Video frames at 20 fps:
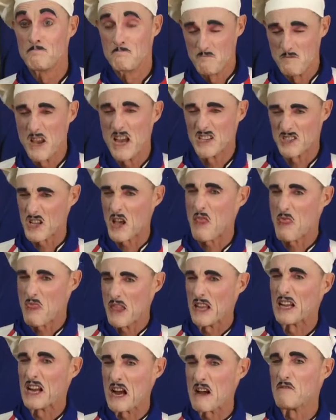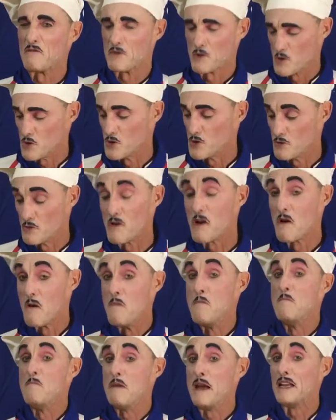Yes, I think I've told you
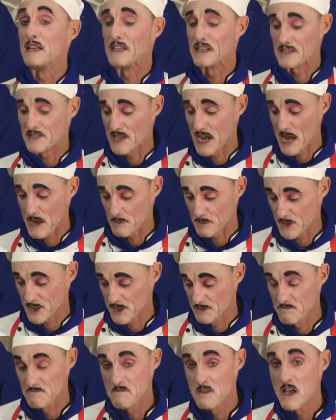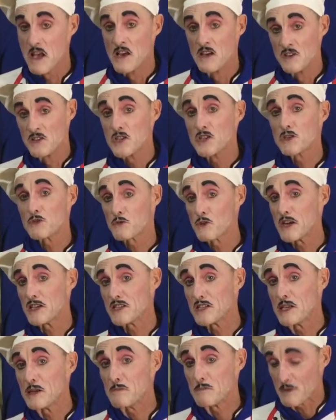many times. This
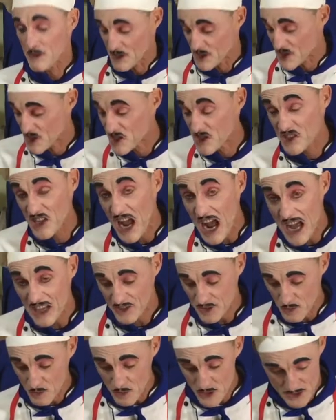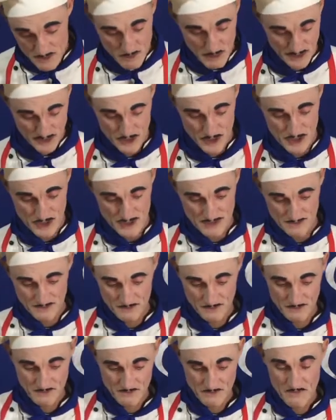recipe starts with butter.
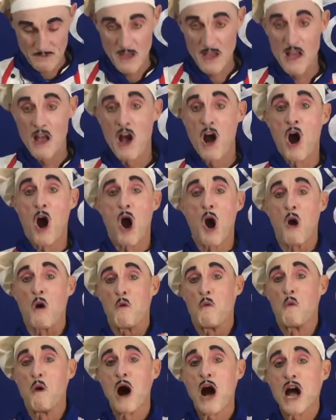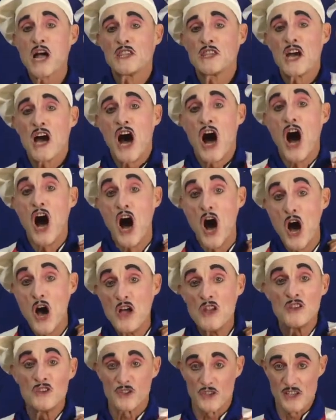
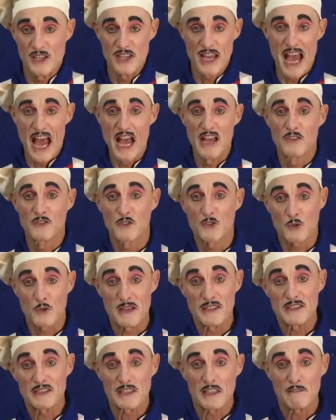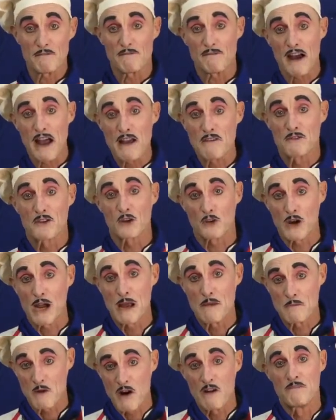125
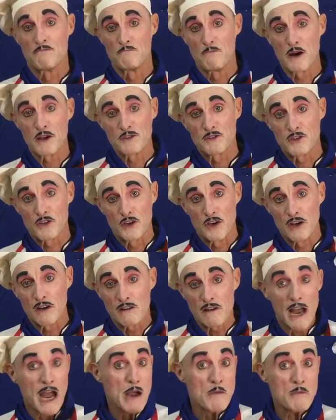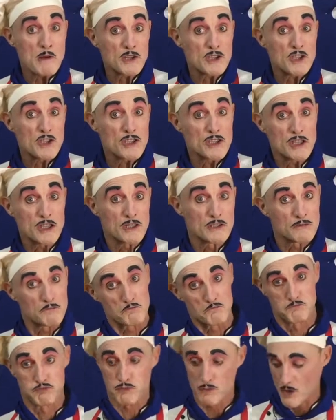grams of butter. How much is it?
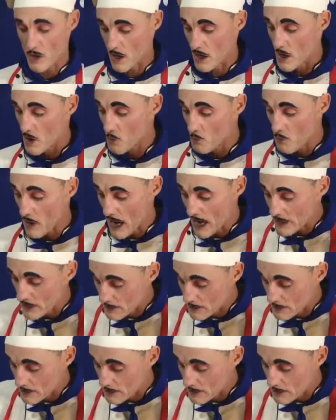Well,